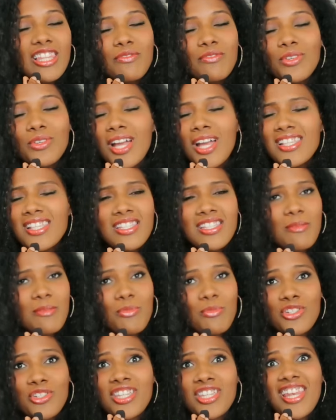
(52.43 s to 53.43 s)
I love you guys and
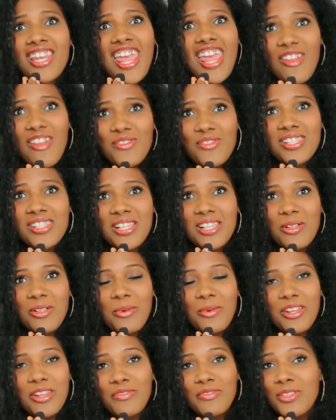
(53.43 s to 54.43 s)
appreciate every
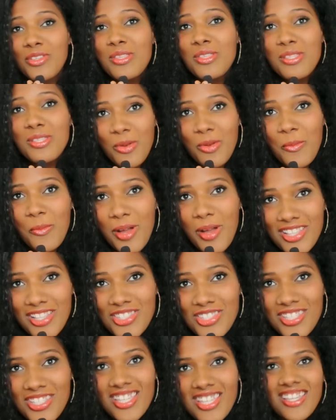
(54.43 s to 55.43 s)
single one of you so
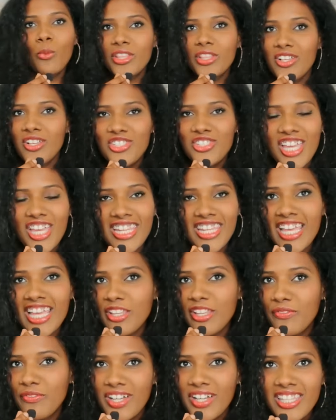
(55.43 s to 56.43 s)
much. Now, without chatting
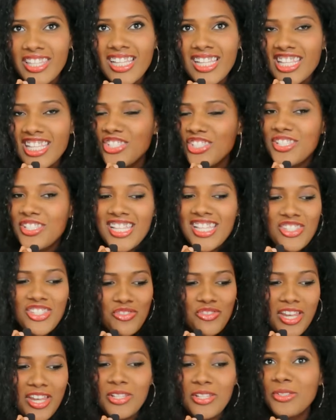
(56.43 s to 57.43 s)
any further, let's just get
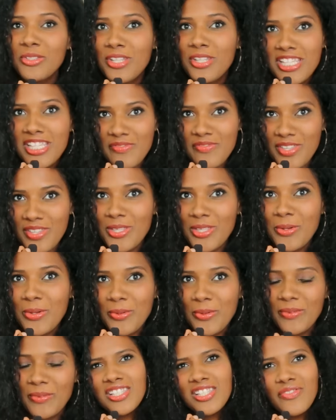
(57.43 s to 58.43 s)
straight into today's video.
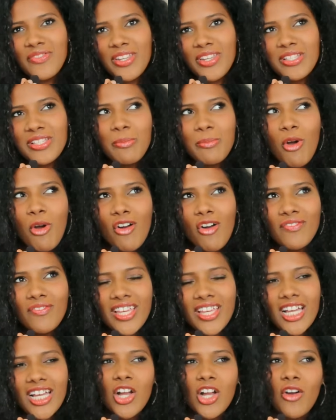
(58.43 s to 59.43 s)
So today's video is more
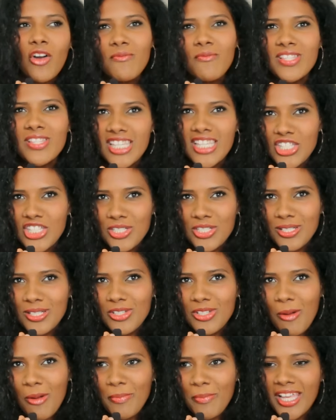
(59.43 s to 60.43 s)
of like a
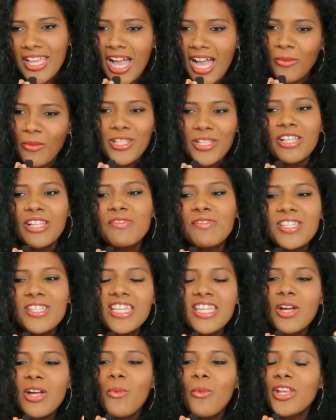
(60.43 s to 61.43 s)
conversational topic. I would love to
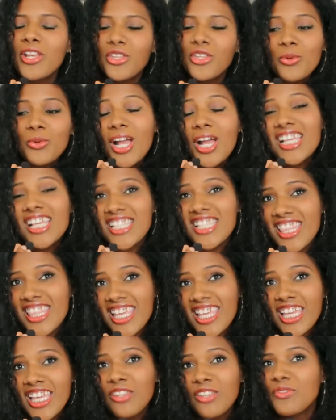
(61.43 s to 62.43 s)
hear what you guys
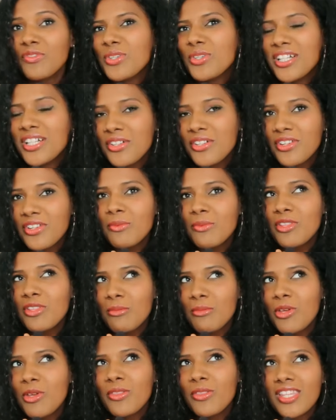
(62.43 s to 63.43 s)
think and if you agree
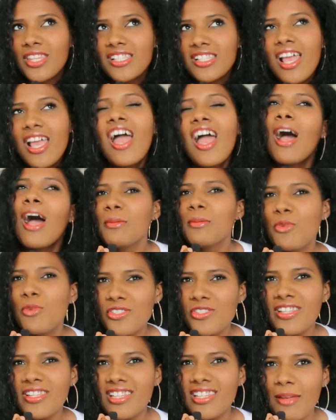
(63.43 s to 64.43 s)
with me on this. I mean,
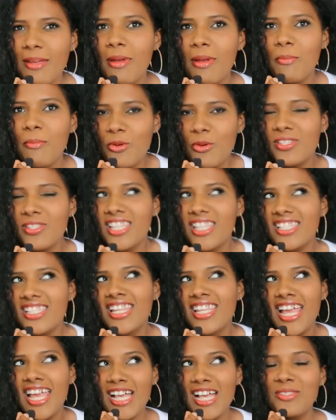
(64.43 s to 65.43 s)
most of the time I post
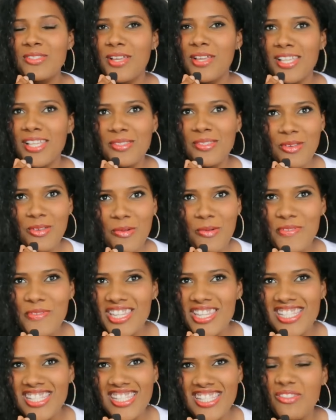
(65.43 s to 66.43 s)
things and I ask you guys on your
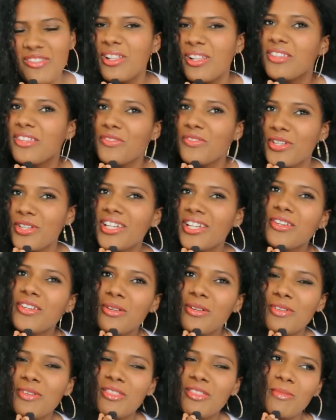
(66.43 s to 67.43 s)
opinions as well. If you
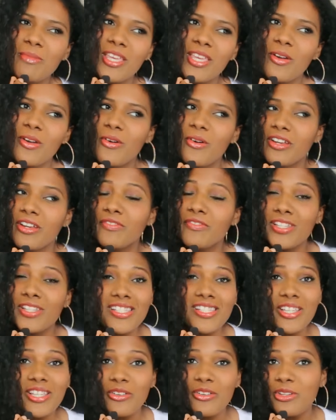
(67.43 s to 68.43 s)
agree with me or if you
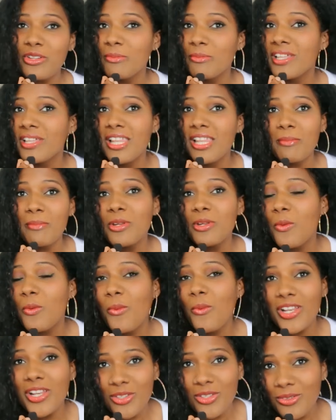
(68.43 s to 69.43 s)
disagree with me, let me know
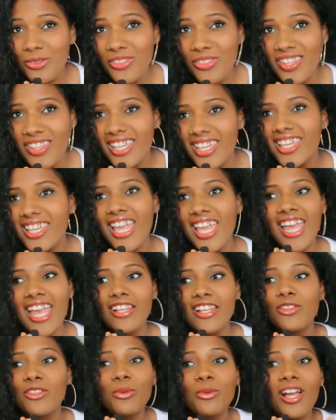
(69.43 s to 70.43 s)
what you think.
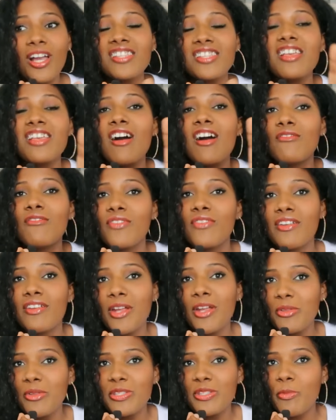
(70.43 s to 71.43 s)
And you guys are
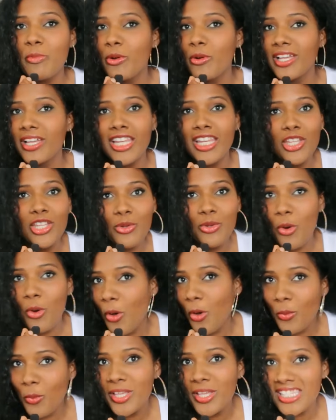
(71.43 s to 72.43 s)
very outspoken and you
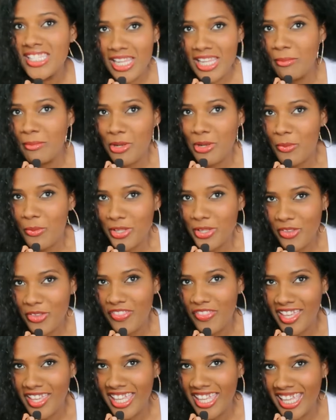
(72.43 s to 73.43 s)
always let me know what
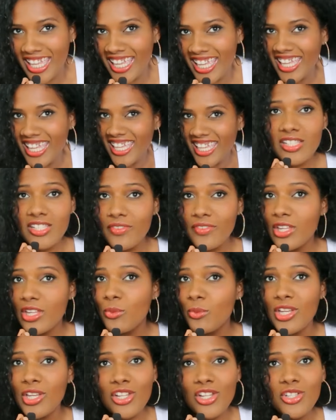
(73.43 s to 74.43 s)
you're thinking. Today's
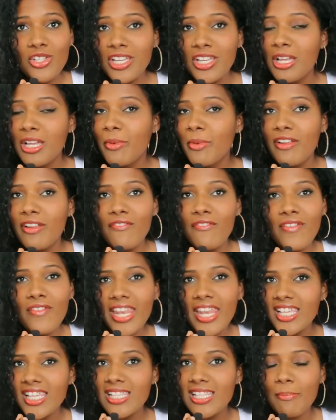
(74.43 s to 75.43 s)
video, we're not talking about a
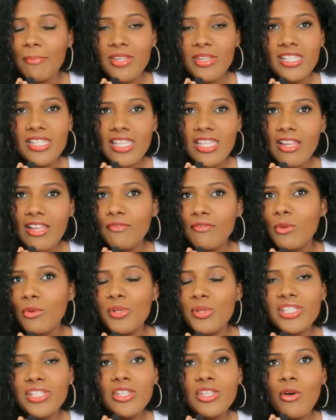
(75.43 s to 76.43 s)
fat acceptance
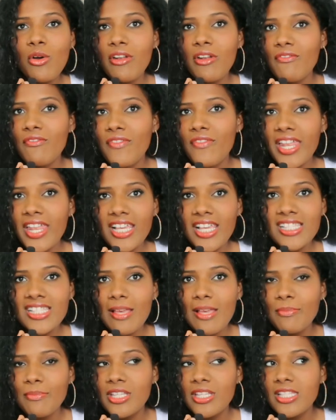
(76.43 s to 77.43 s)
influencer or a fat
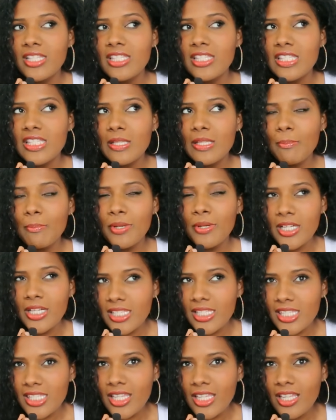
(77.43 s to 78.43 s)
acceptance
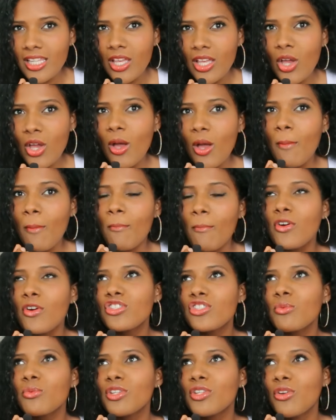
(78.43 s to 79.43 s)
person.
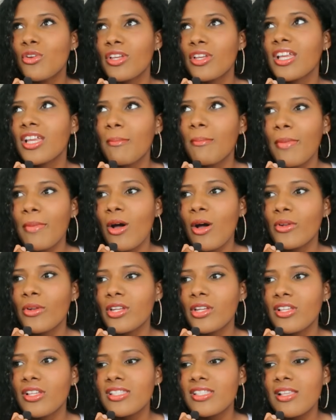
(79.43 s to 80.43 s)
Mostly we're talking
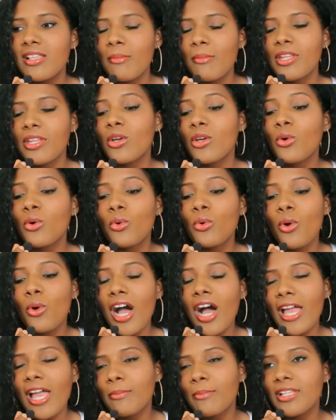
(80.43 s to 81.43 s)
about somebody who
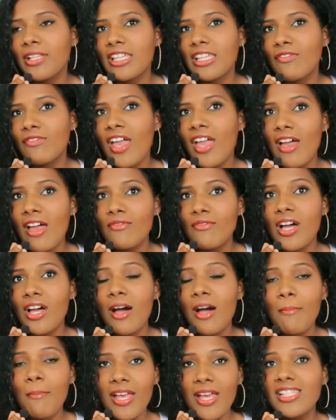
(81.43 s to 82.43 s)
I believe have
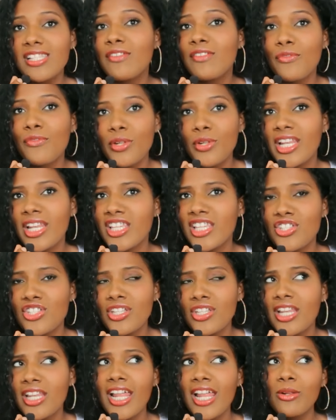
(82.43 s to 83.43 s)
a massive food
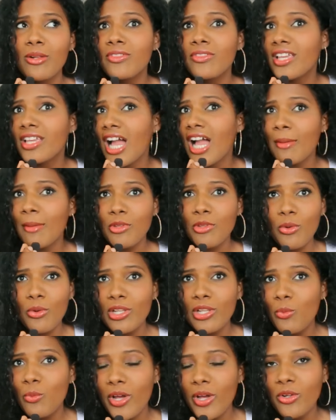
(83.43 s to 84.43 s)
addiction, and I don't think I'm the
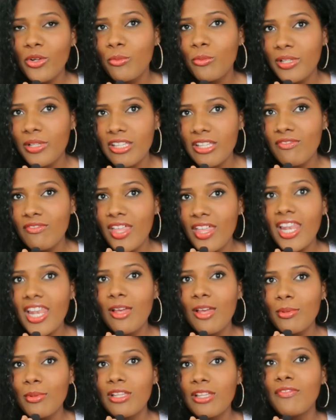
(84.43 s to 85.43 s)
only one who believes that.
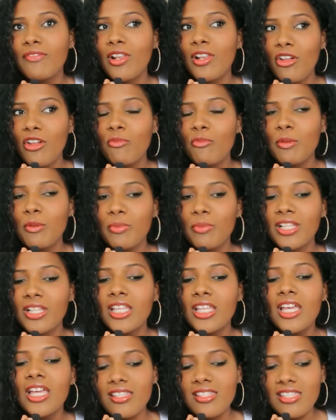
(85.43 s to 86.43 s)
I believe a lot of people
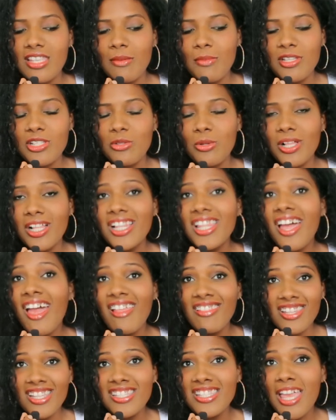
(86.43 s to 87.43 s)
think the same as well,
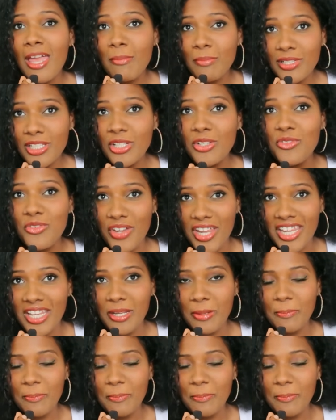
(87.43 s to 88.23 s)
and that's AMBERLYNN REID.